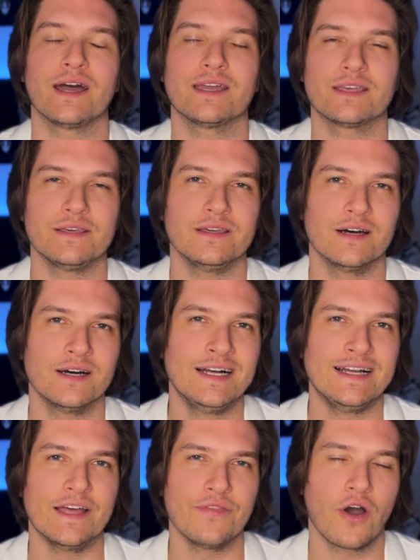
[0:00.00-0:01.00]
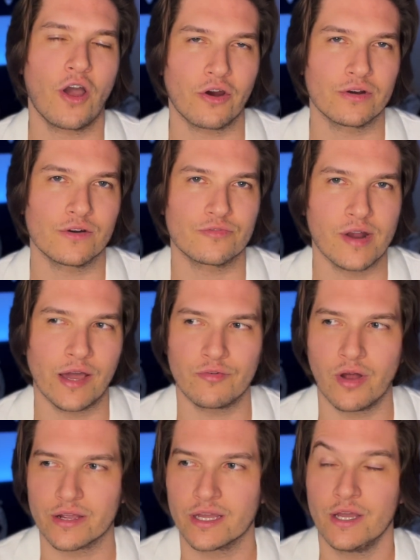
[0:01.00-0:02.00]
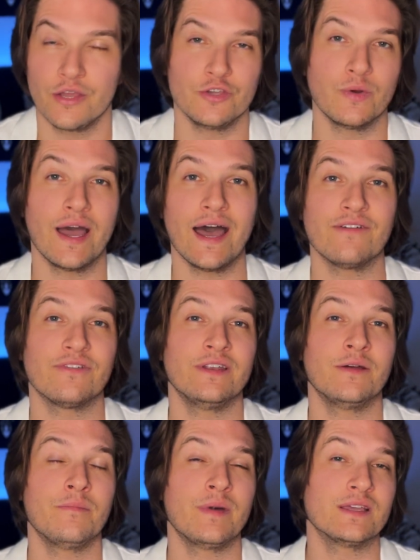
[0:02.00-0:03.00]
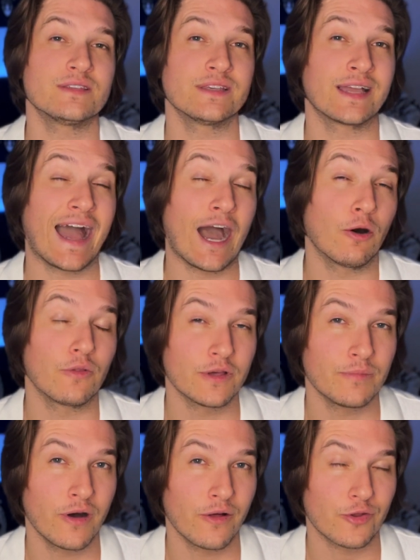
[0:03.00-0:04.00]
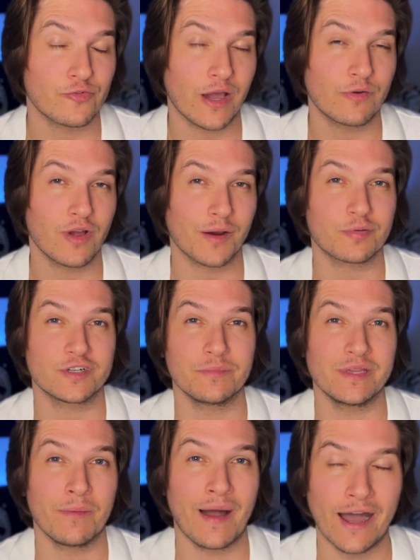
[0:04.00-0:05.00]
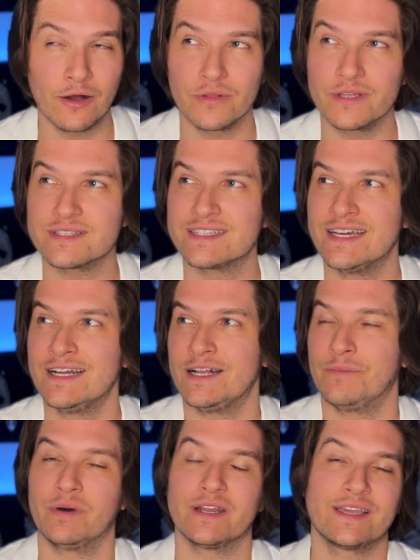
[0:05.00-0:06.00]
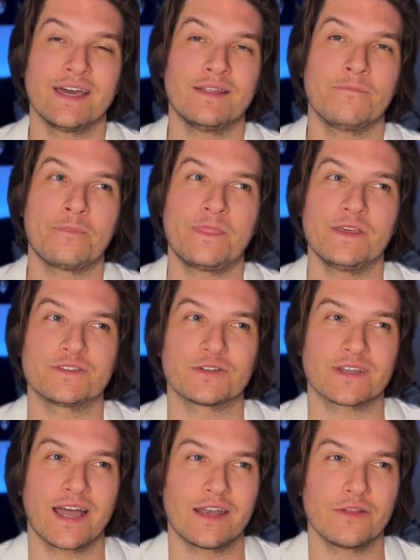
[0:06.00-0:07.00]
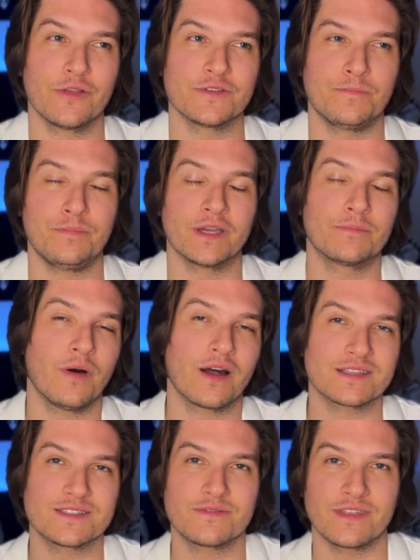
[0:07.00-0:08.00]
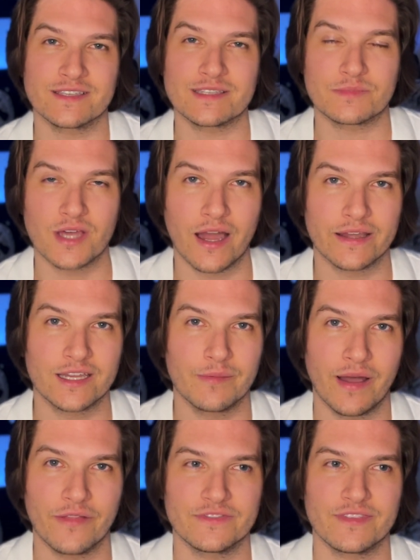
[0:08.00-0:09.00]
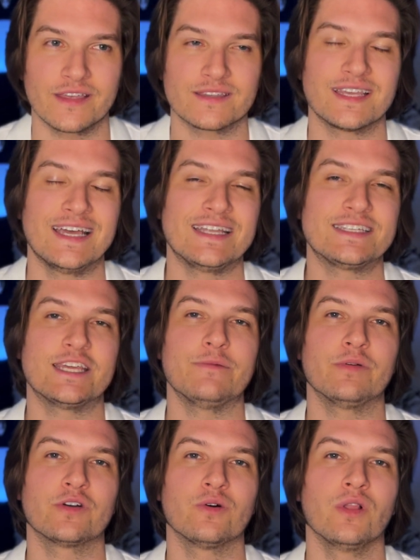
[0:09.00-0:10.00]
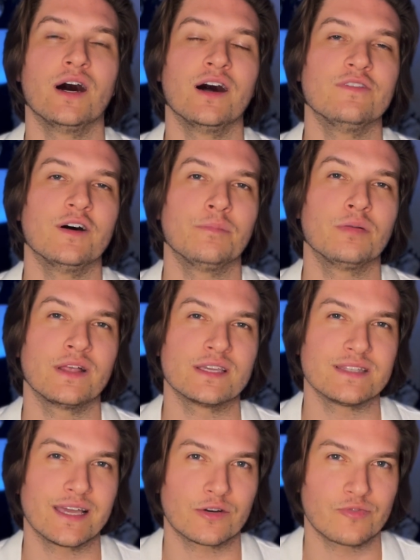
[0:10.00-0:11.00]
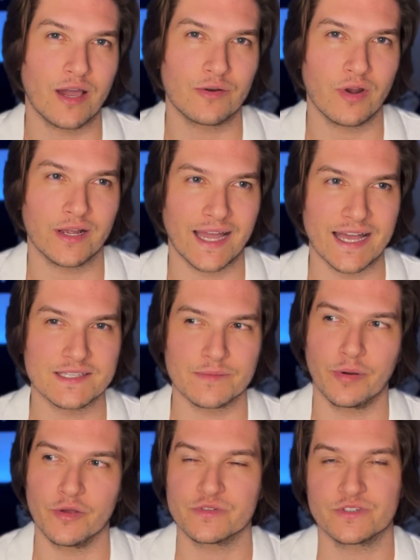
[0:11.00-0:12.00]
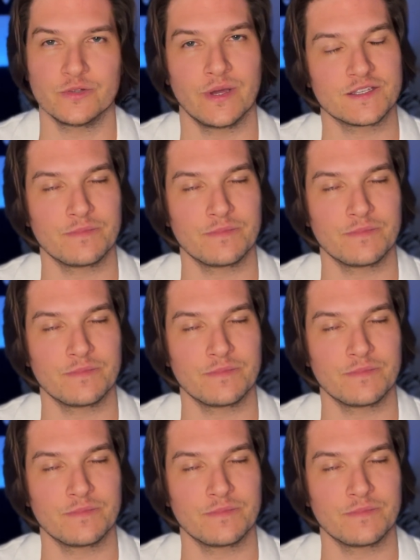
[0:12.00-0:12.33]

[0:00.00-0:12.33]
IKEA in the heart of Round Rock. You have an amazing outlet mall, the Round Rock Premium Outlets. But again, these are kind of those big box things I'm talking about, things typical of a place like Round Rock, as opposed to, as